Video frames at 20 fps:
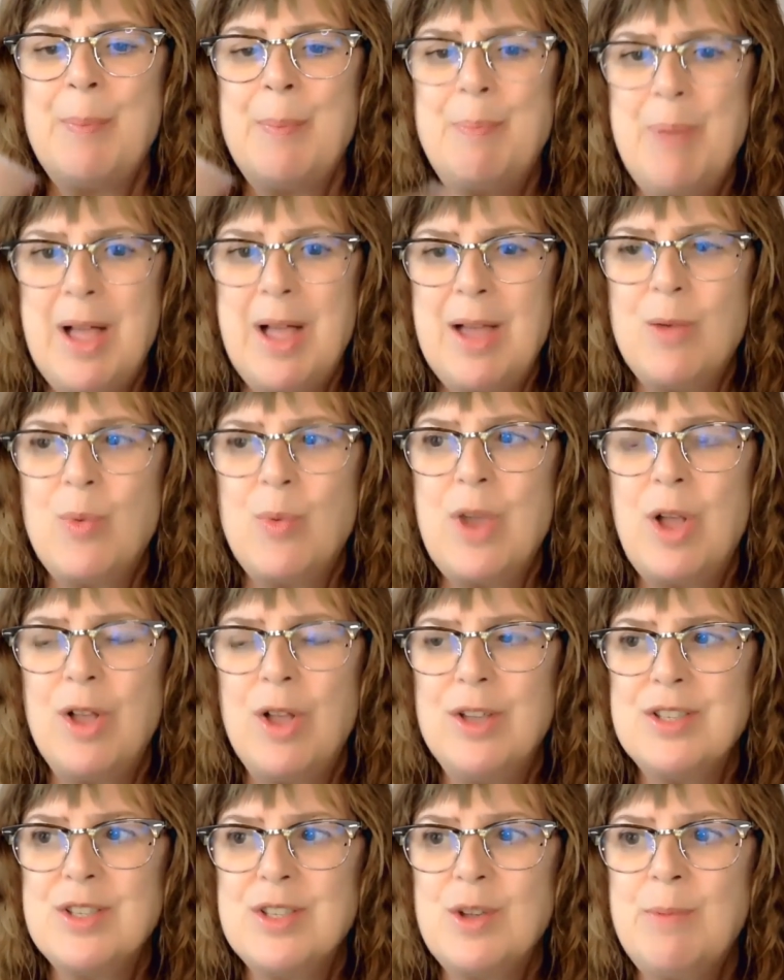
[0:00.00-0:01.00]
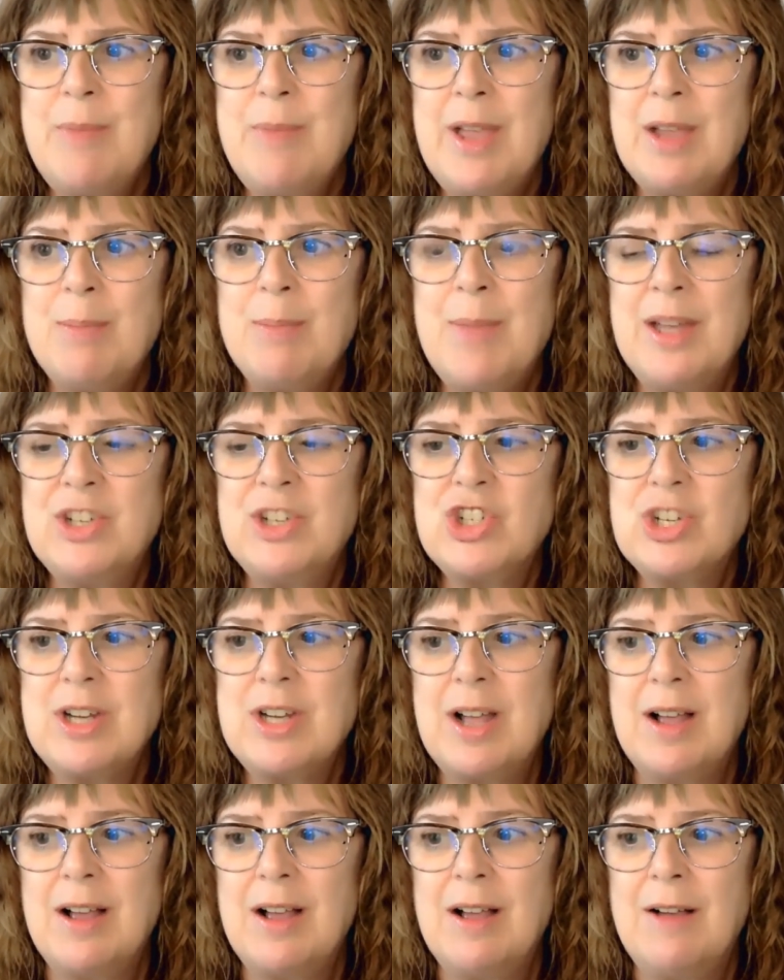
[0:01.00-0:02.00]
But we also make mention
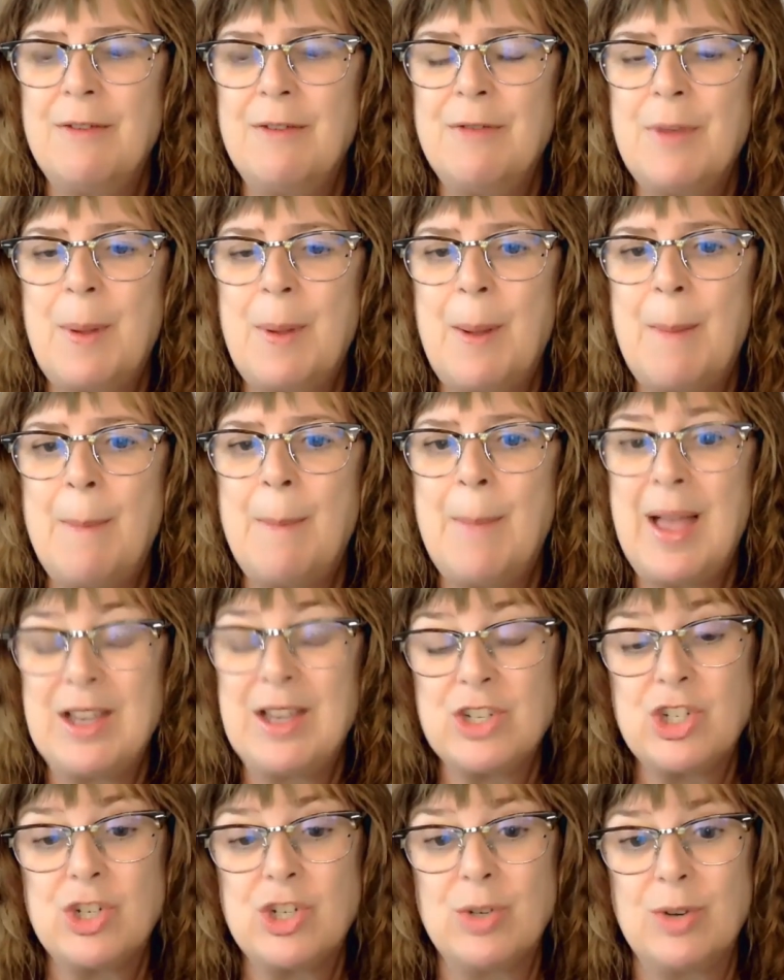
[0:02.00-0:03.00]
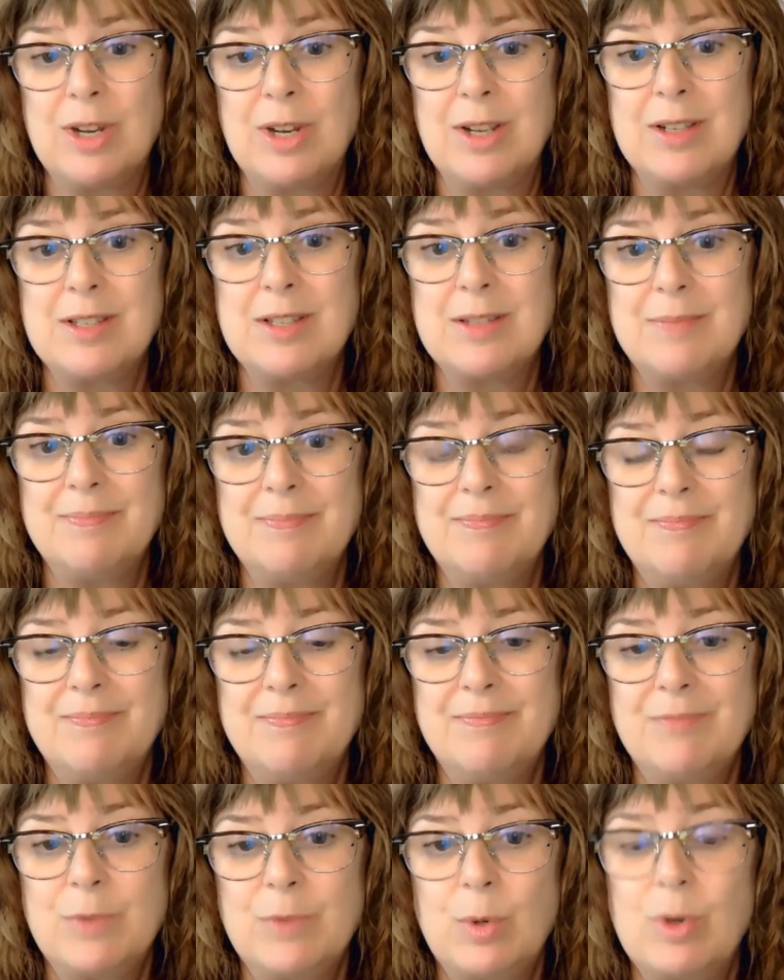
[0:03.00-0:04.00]
of mass shootings,
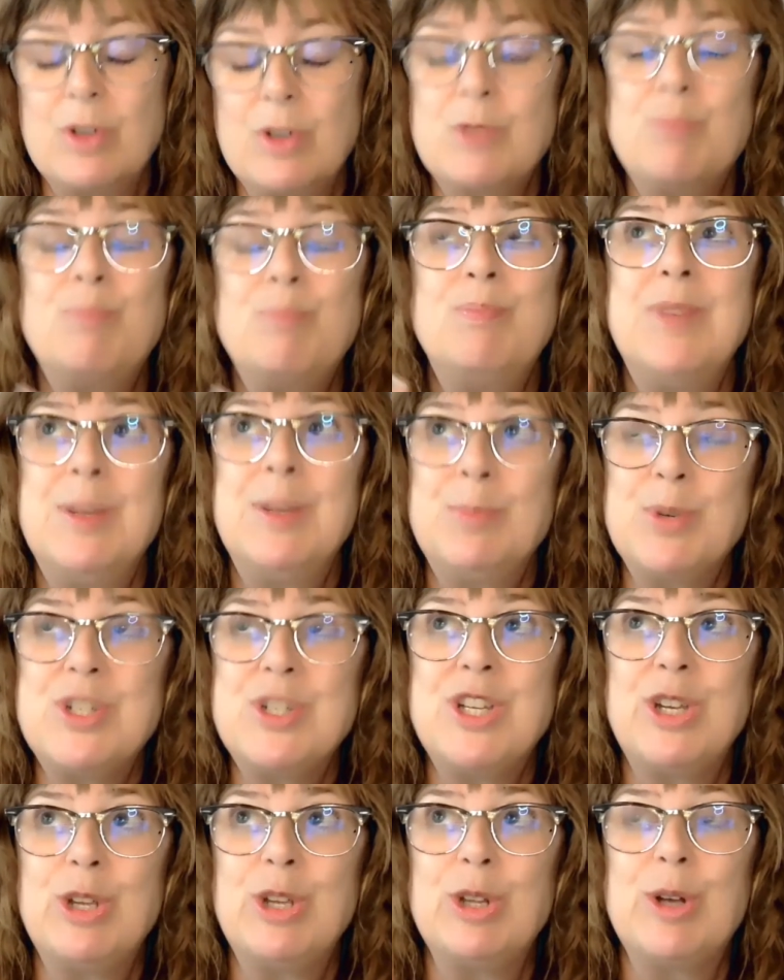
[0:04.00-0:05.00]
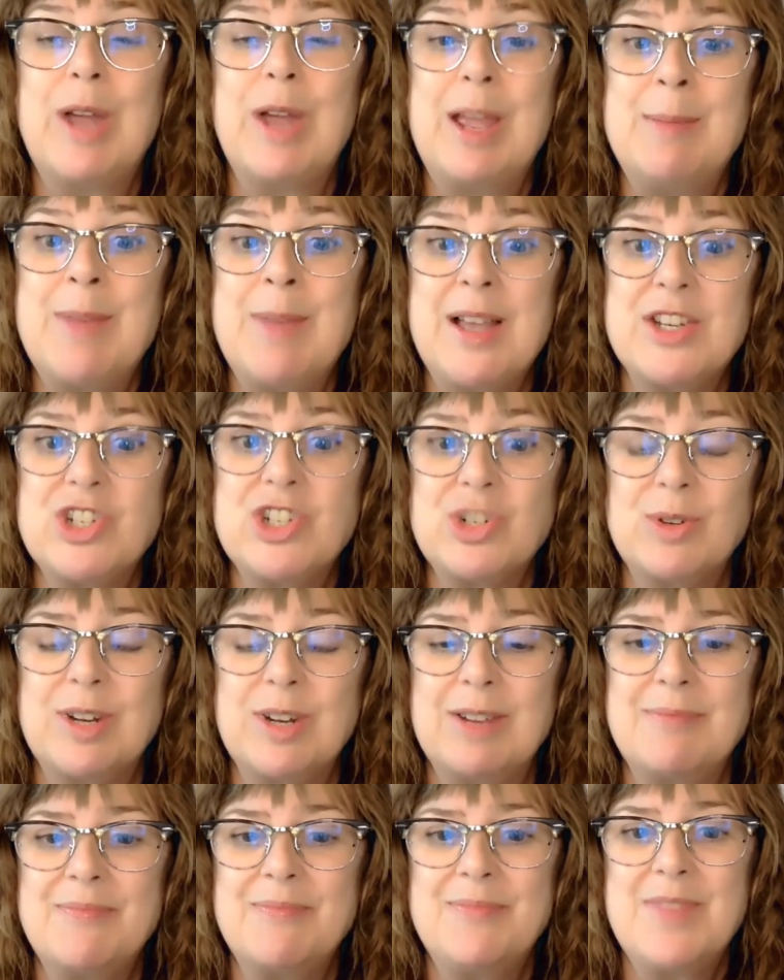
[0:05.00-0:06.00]
or in particular, a mass
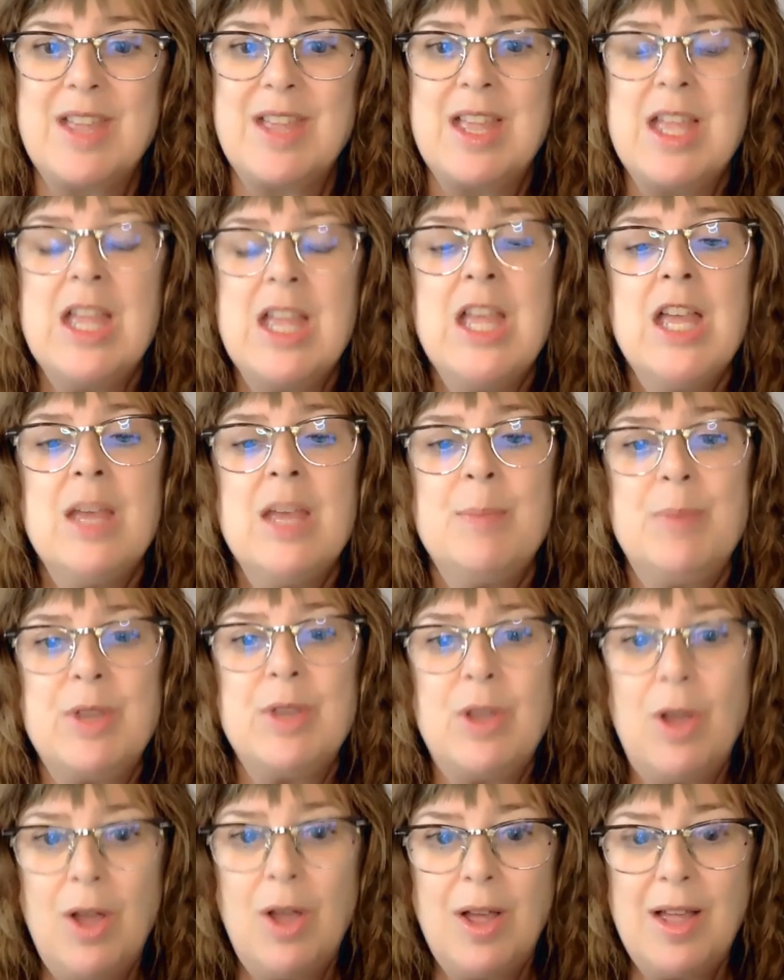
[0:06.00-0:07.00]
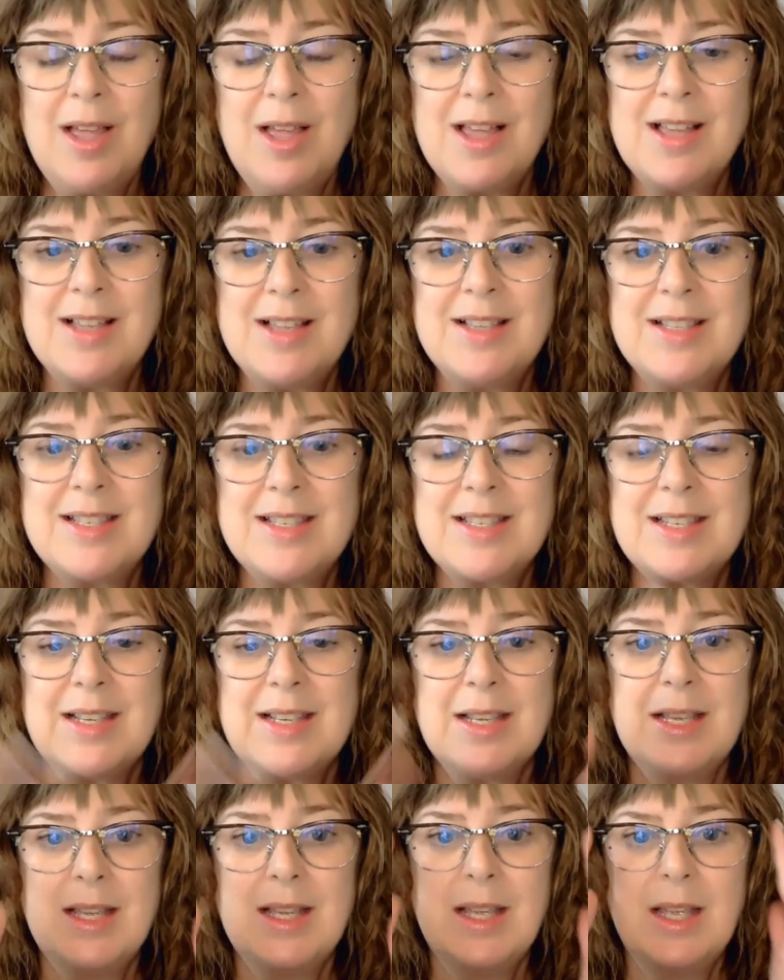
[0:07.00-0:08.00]
shooting, because
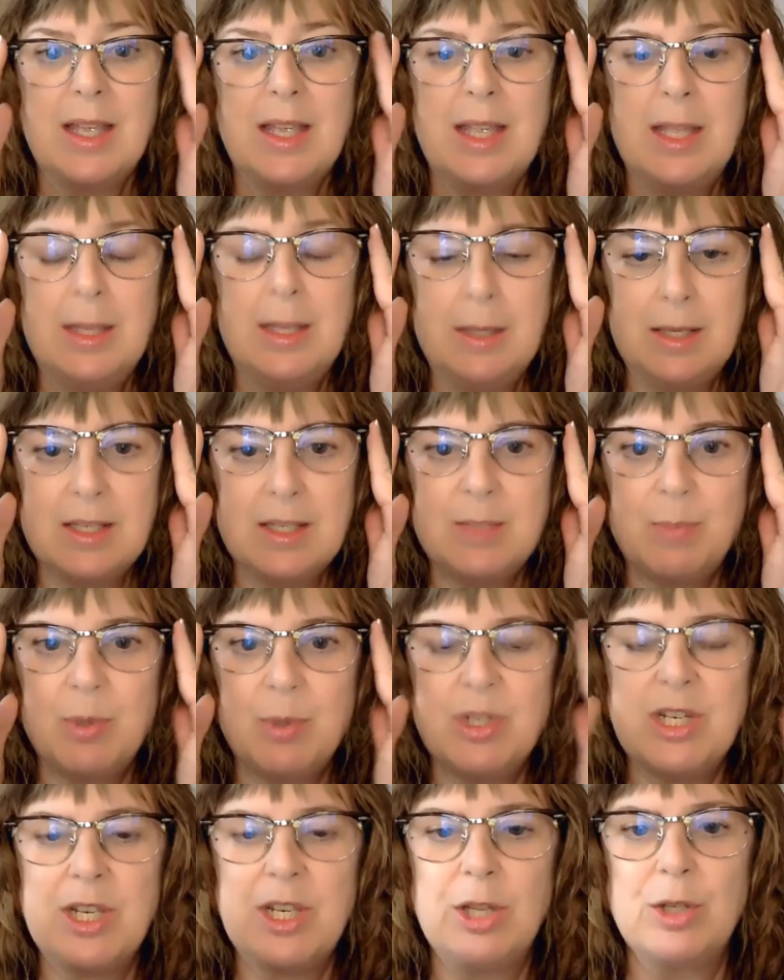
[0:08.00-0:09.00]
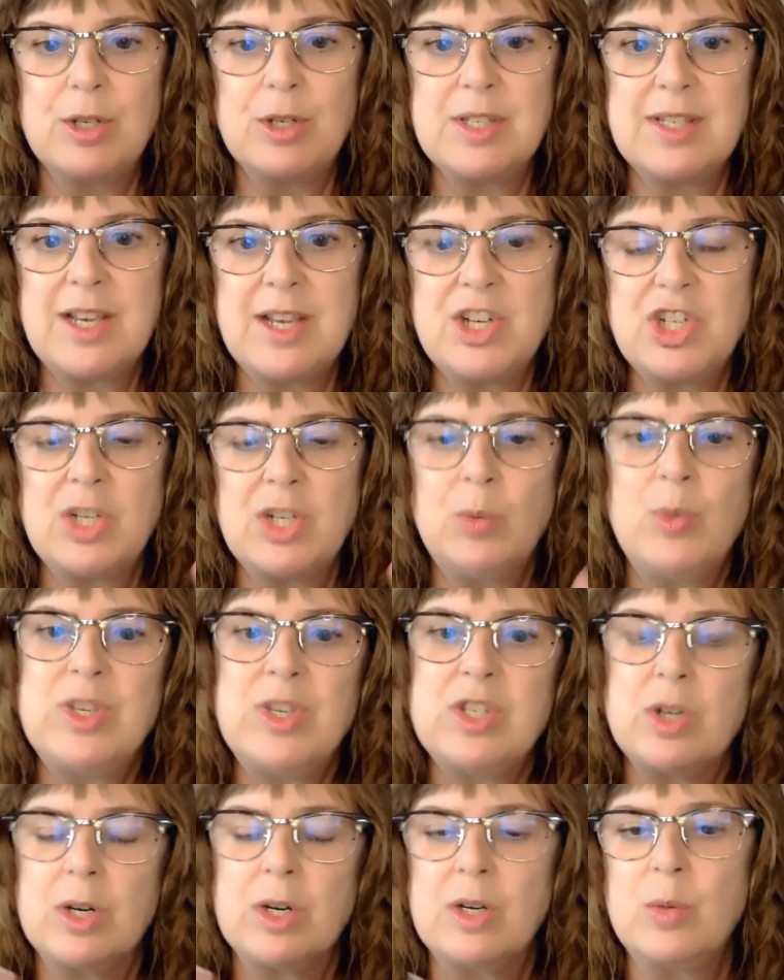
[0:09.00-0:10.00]
in this particular session, we
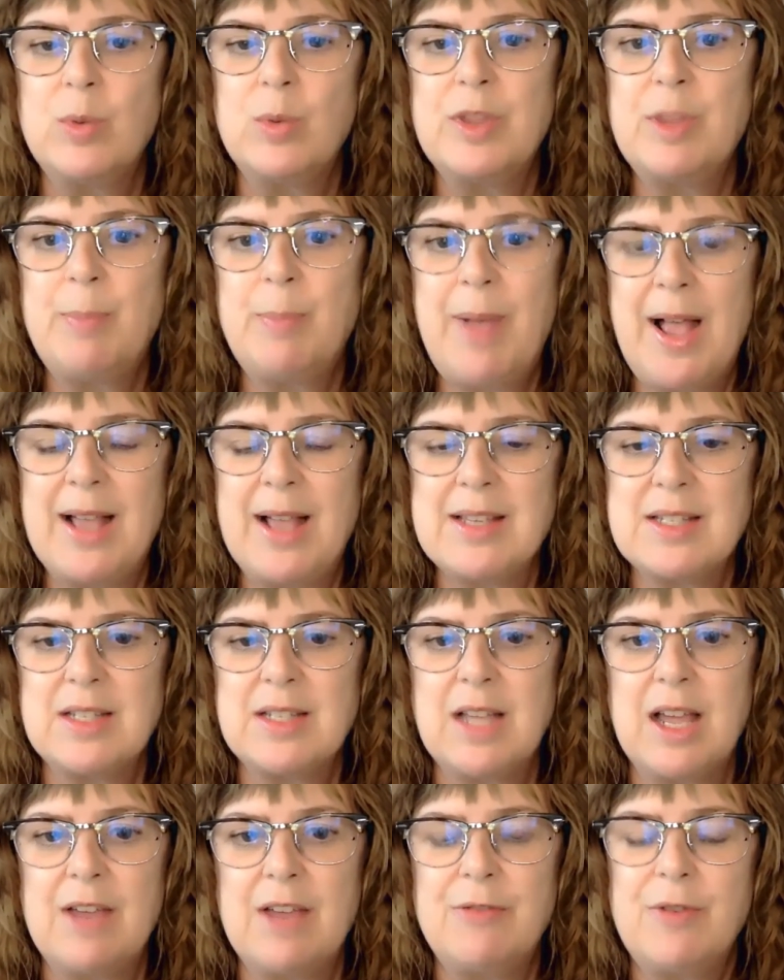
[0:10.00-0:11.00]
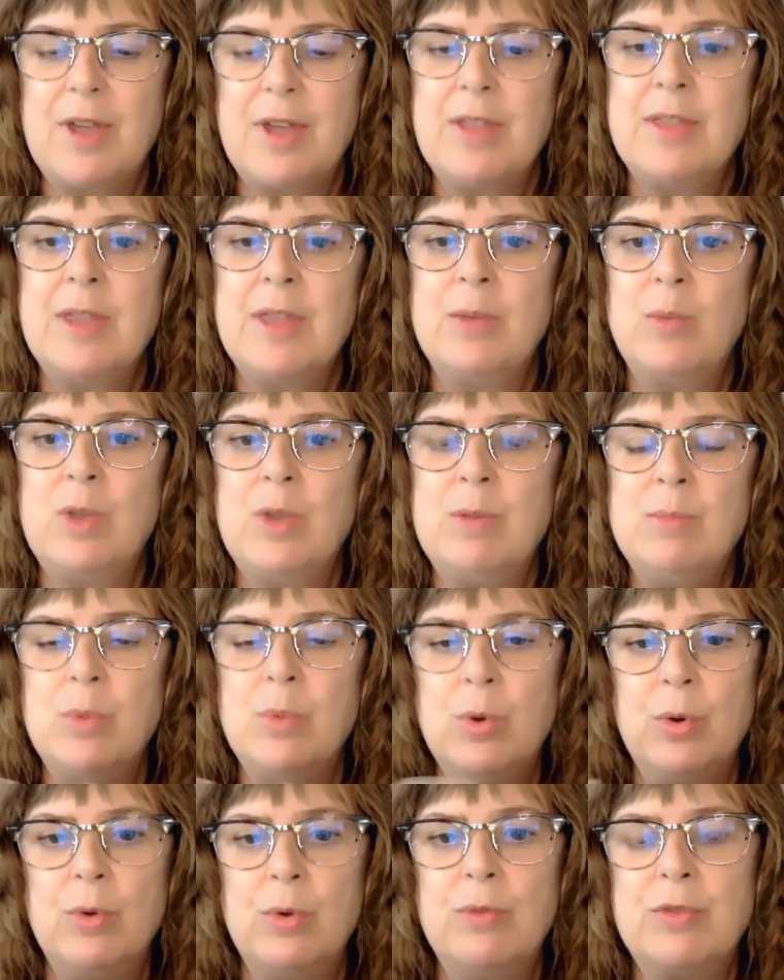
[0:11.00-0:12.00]
started with a past life and then we
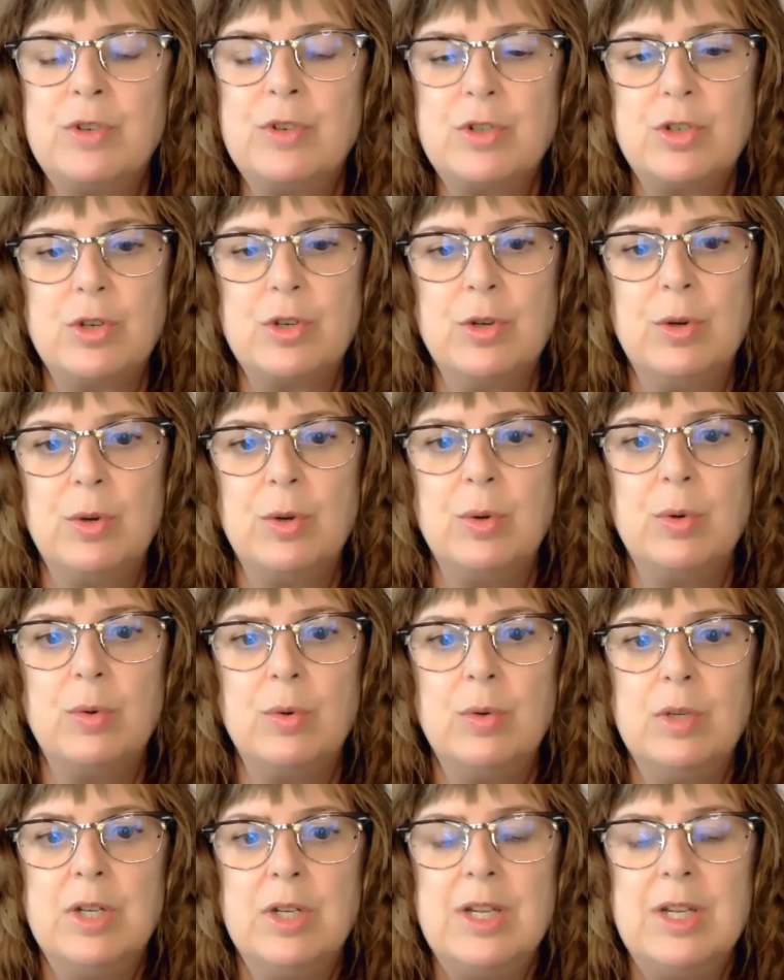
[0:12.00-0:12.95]
moved to